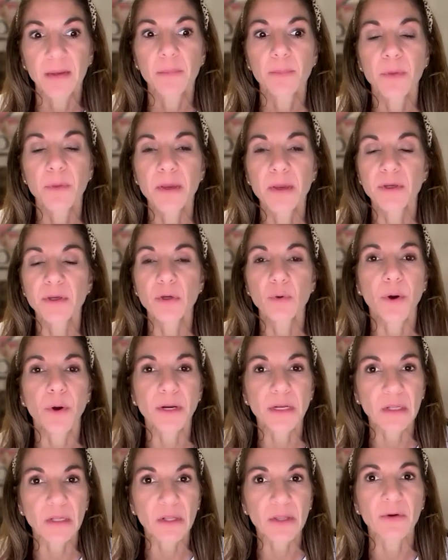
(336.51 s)
Maybe you want
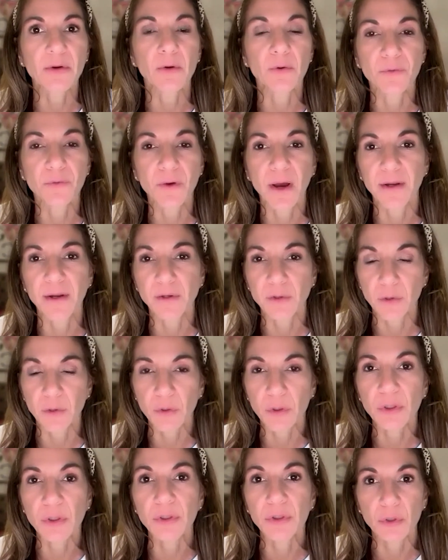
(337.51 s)
to clarify your
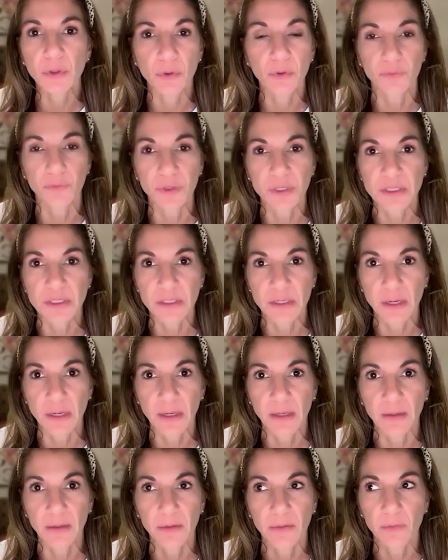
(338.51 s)
clinical
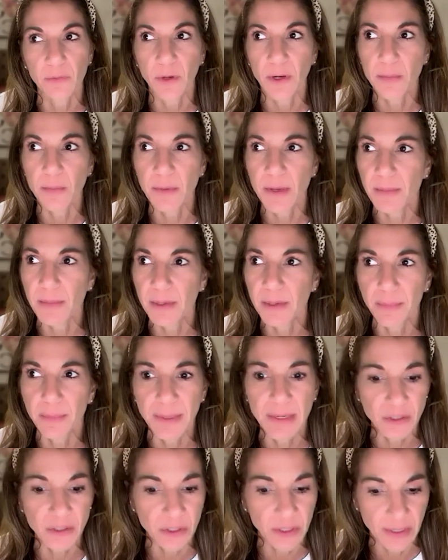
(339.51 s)
reasoning, right? Maybe a
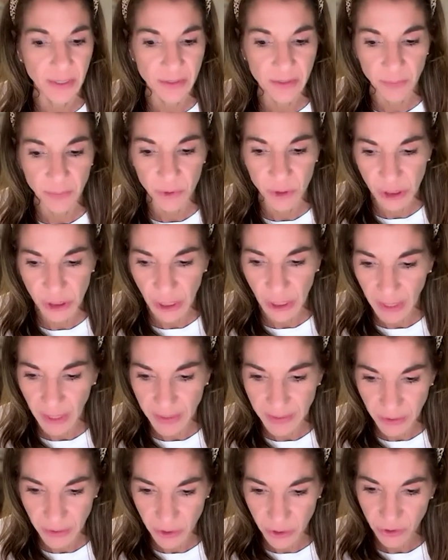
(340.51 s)
patient had some
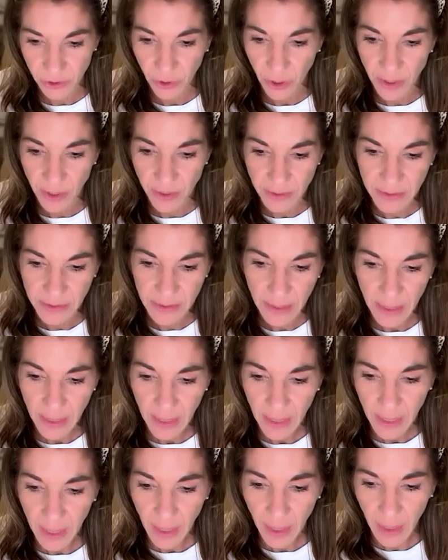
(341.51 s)
GI distress,
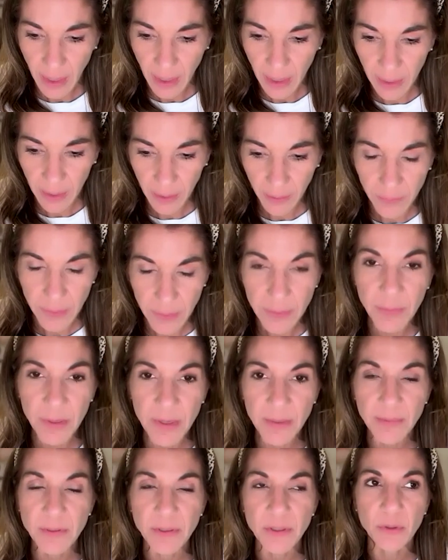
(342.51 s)
and
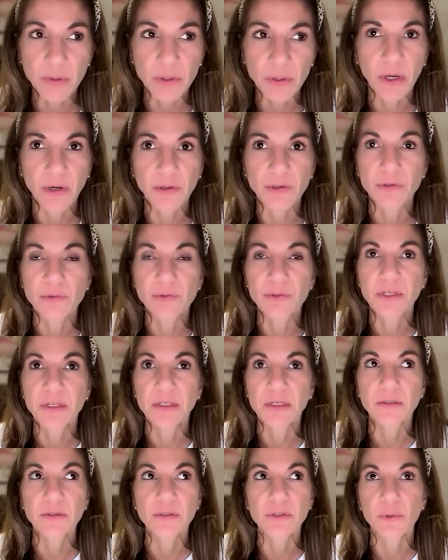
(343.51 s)
maybe you thought you
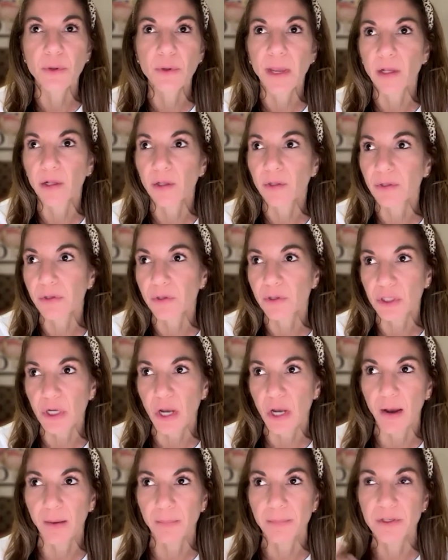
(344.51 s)
didn't do a clear
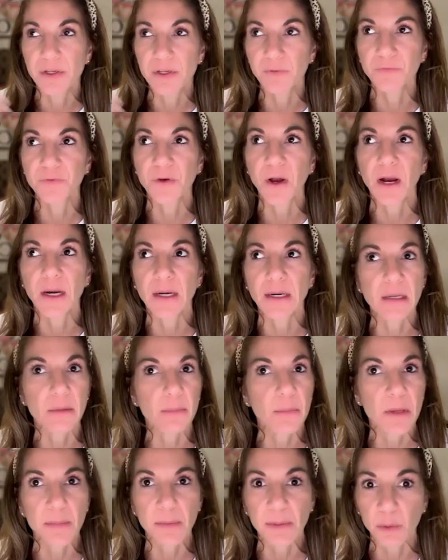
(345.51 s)
job defining
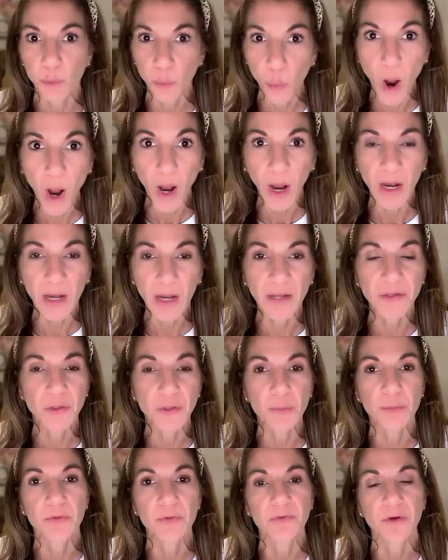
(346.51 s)
maybe why
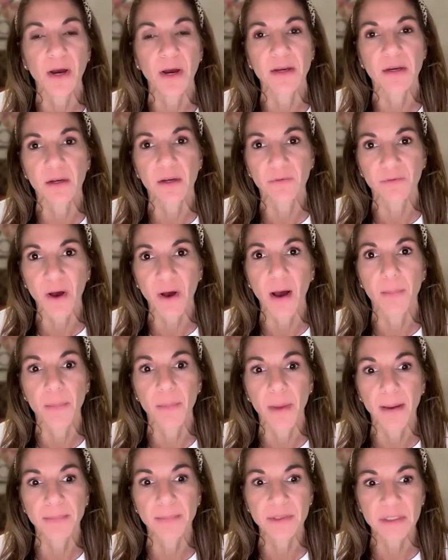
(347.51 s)
you provided a
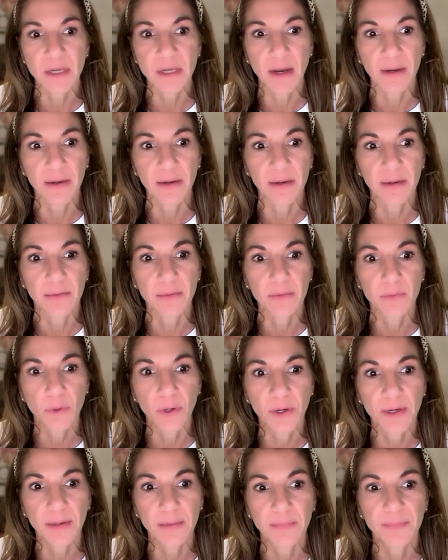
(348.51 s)
FODMAPs diet,
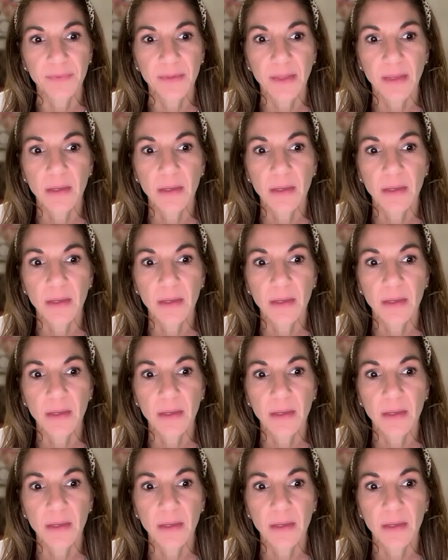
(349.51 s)
right?